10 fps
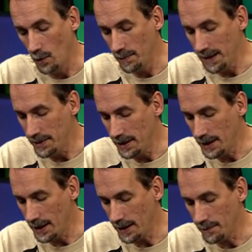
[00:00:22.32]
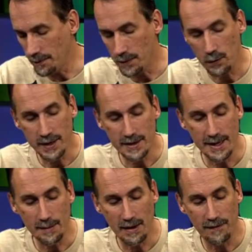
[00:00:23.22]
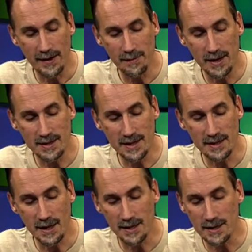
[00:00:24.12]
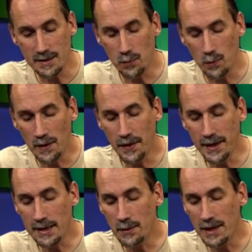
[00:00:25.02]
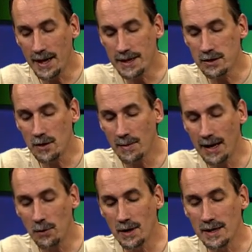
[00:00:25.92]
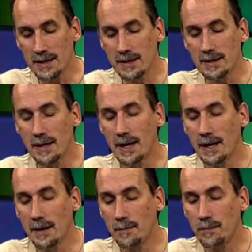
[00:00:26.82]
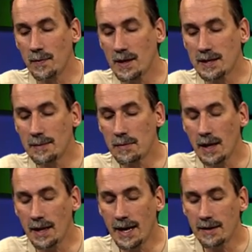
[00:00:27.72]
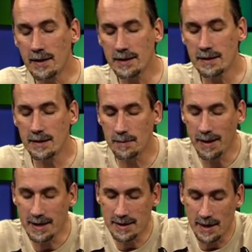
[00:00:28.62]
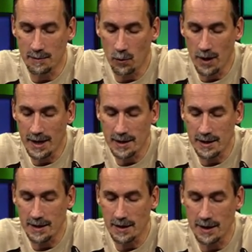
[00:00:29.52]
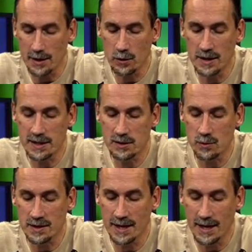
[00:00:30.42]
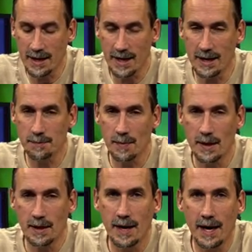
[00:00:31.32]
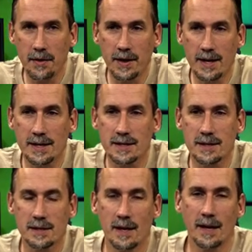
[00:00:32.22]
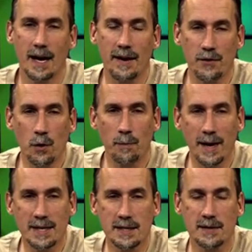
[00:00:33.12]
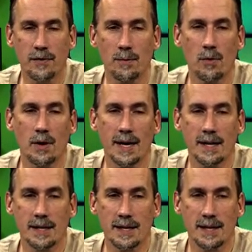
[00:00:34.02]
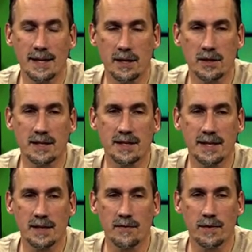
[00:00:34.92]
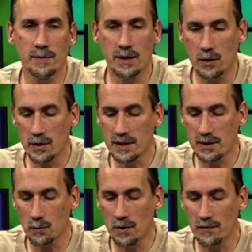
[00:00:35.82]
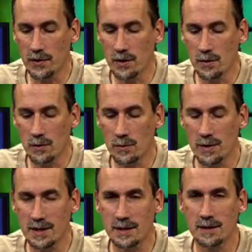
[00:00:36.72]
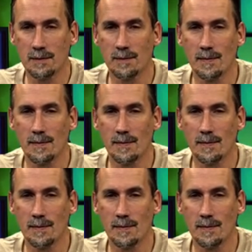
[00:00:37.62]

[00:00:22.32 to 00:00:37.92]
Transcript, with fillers: Well, maybe um, we can take about five minutes each on this. One thing I wanted to ask you about was um, some a lot of in debates on morality. Uh, Christians will say that atheists have no basis for morality and that they're just stealing from the Christian worldview, which